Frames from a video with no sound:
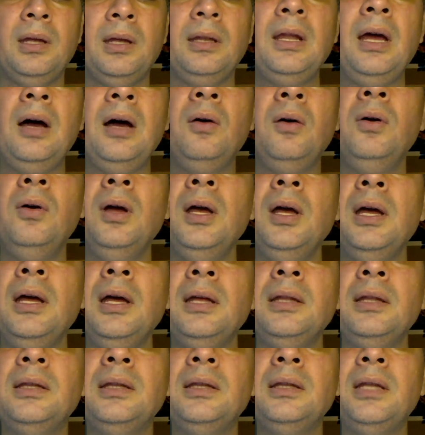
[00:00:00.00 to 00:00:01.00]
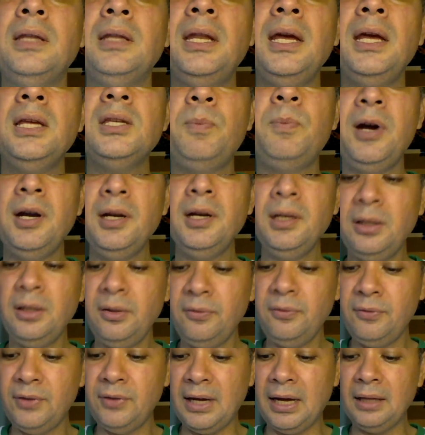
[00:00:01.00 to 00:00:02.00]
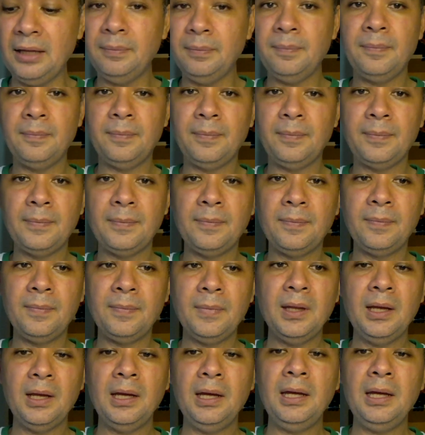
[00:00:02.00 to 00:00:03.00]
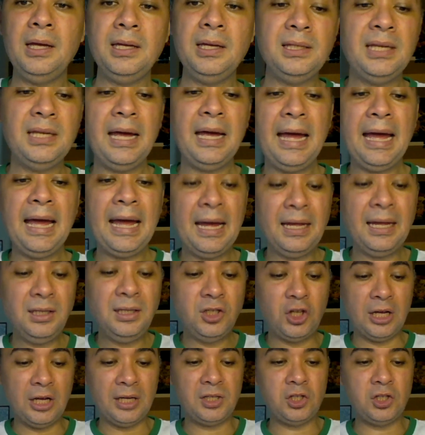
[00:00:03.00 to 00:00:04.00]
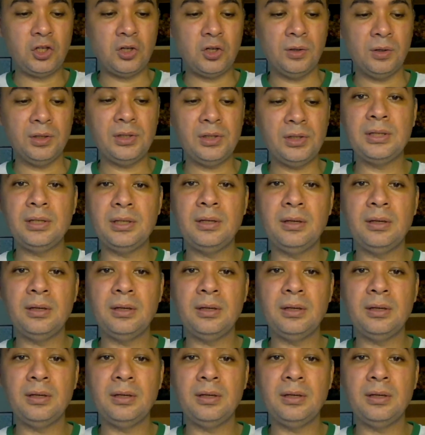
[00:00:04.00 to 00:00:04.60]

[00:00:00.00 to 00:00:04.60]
Now, the next part of that is hand gestures.